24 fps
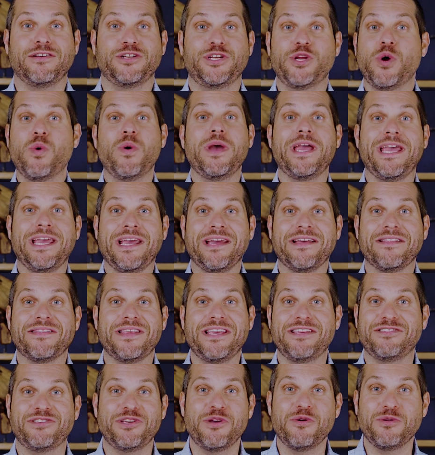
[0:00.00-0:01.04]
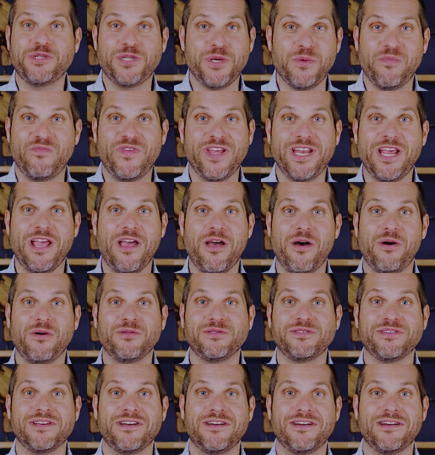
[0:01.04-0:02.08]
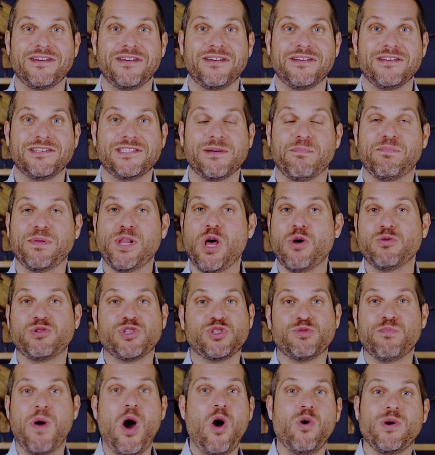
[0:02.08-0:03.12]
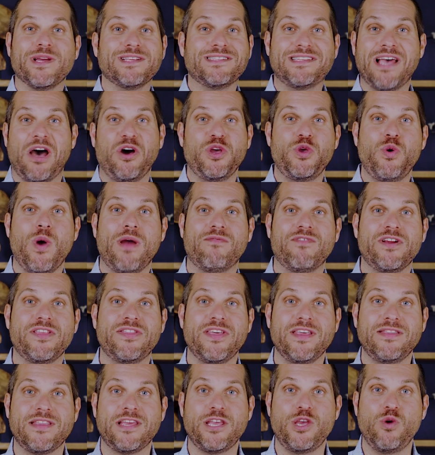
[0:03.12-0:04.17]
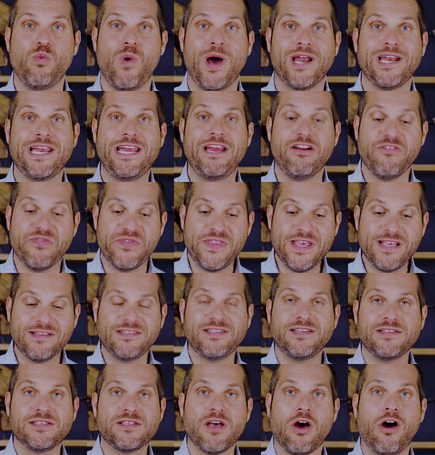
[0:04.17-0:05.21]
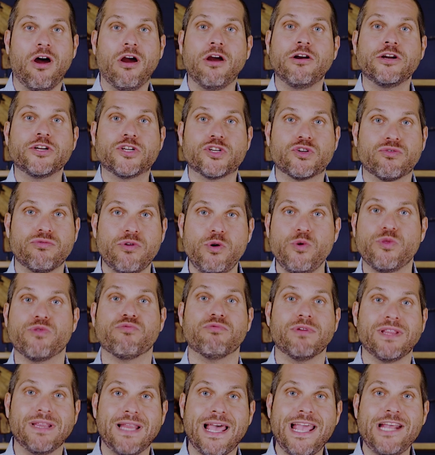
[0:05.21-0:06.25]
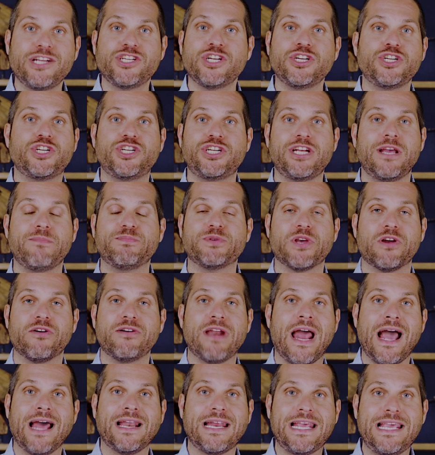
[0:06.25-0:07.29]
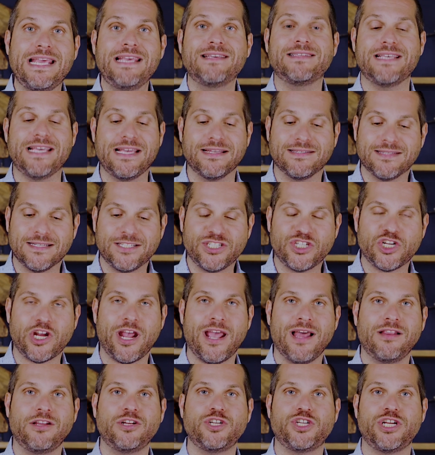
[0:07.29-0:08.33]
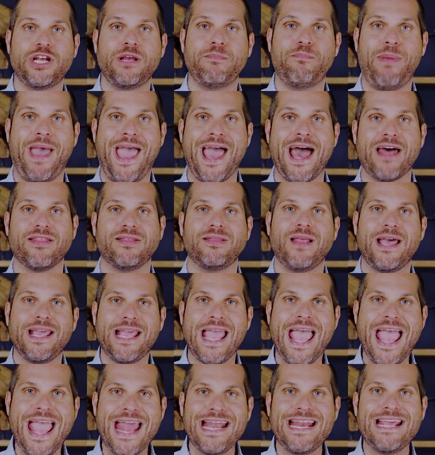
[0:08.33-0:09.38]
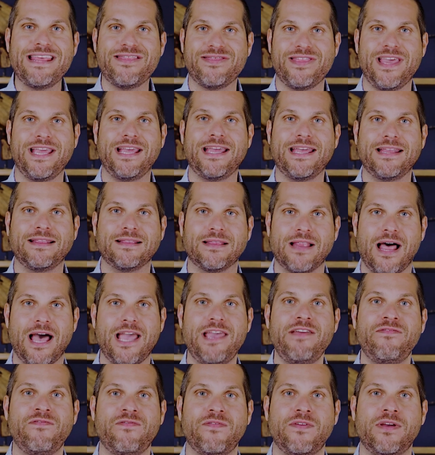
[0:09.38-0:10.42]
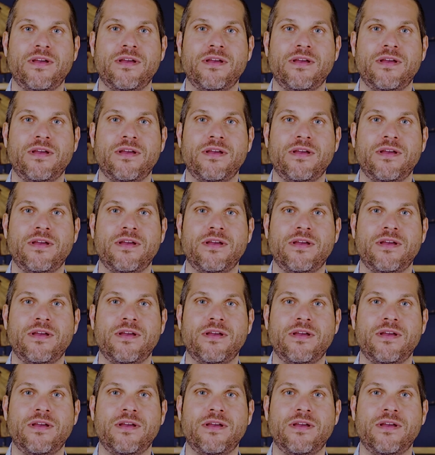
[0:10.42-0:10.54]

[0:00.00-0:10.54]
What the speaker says: doing these YouTube videos to blow smoke and tell you everything that you want to hear. This is the hard truth. Relationships are not easy. It's a challenging path. Like anything in life,